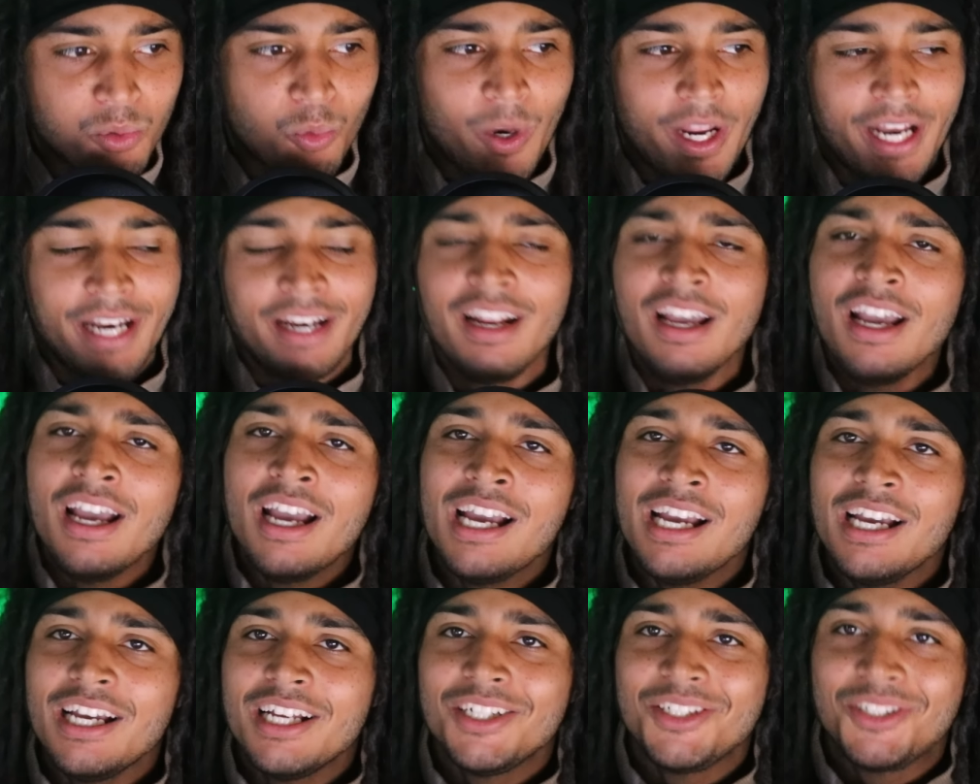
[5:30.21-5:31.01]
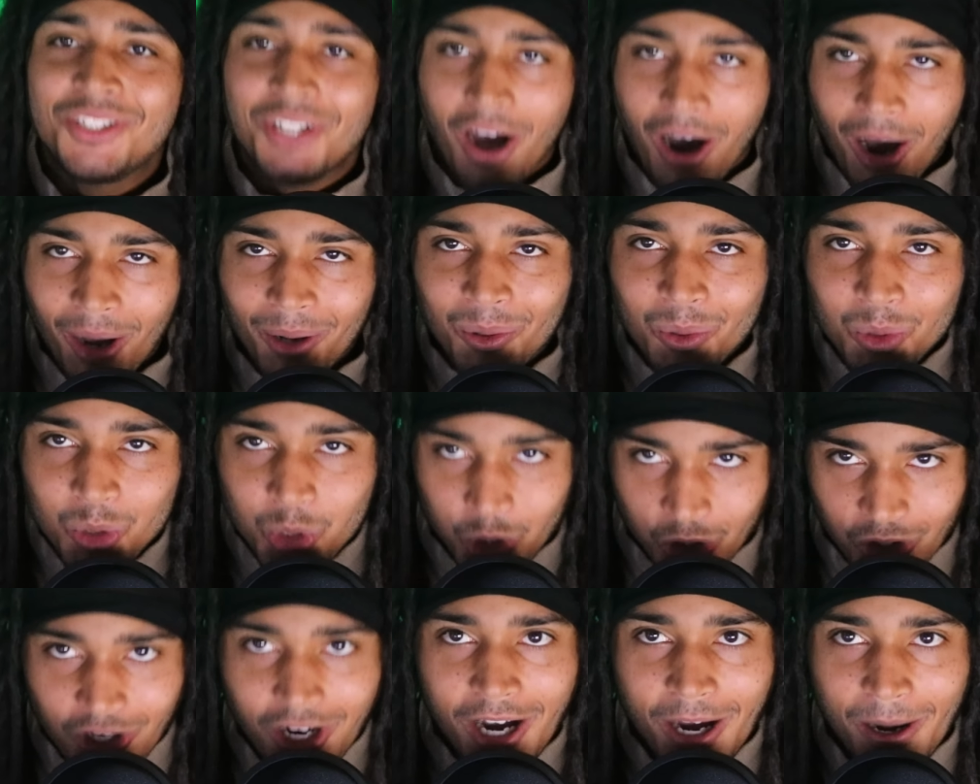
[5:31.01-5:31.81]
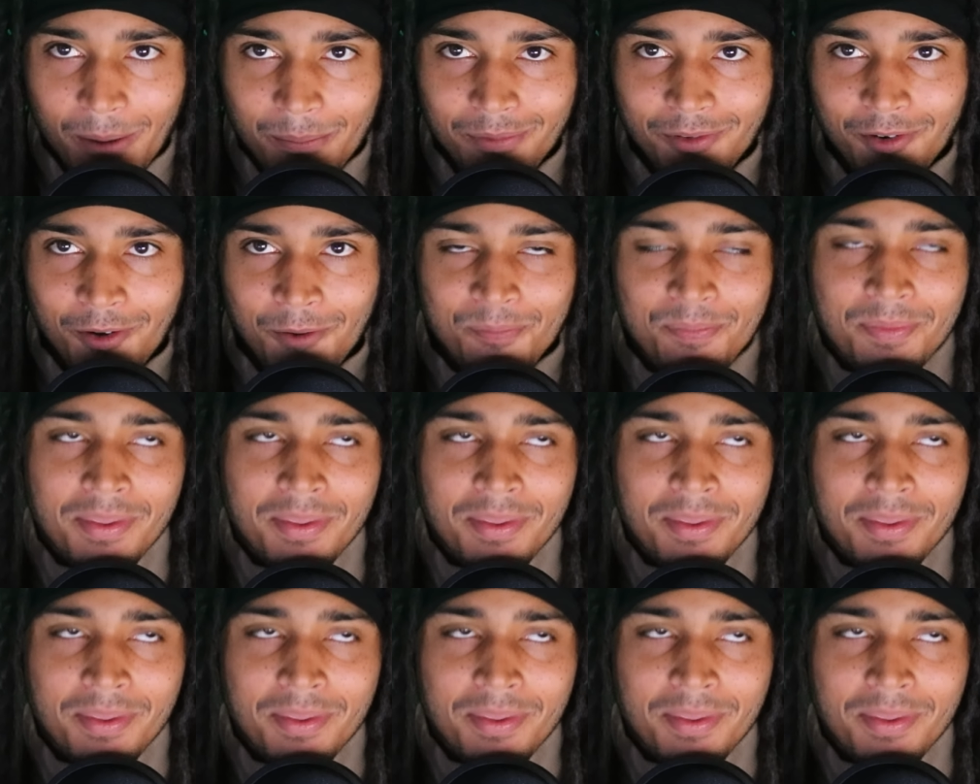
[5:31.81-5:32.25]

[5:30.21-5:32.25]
When Donald Trump